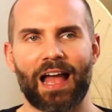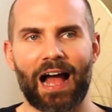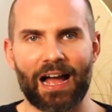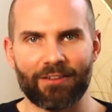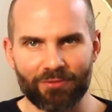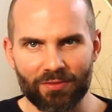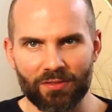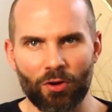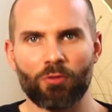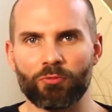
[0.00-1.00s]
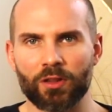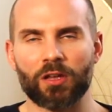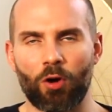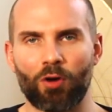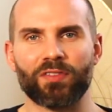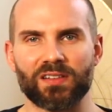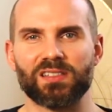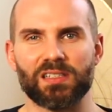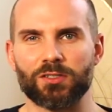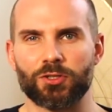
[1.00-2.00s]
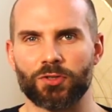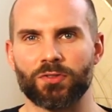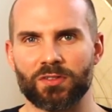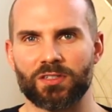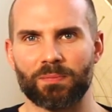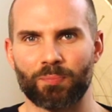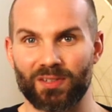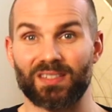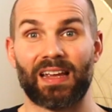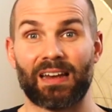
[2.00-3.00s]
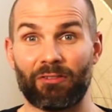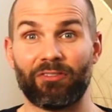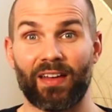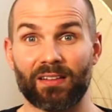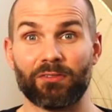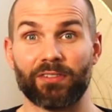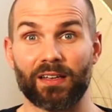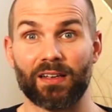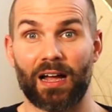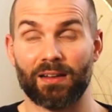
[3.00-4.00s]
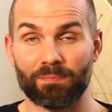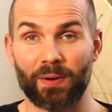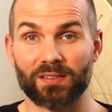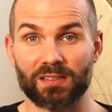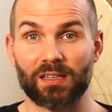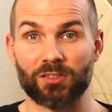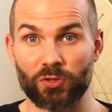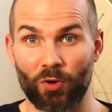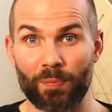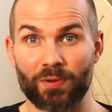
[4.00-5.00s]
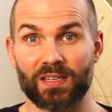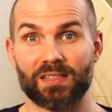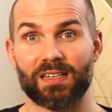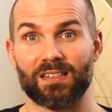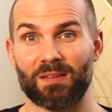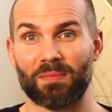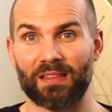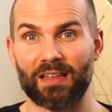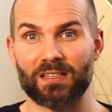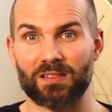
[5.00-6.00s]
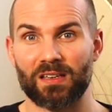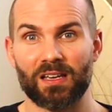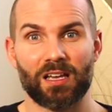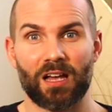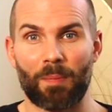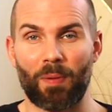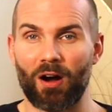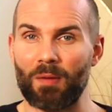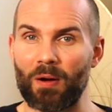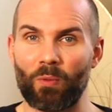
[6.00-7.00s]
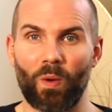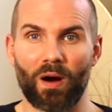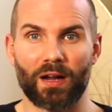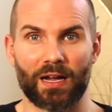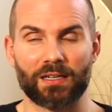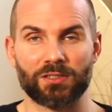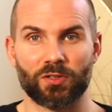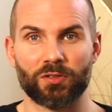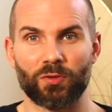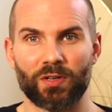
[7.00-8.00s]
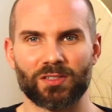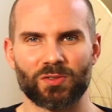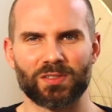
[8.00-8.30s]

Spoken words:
I've not really often seen students present effectively. I personally enjoy presenting. It's something that is a part of my work. I enjoy doing it.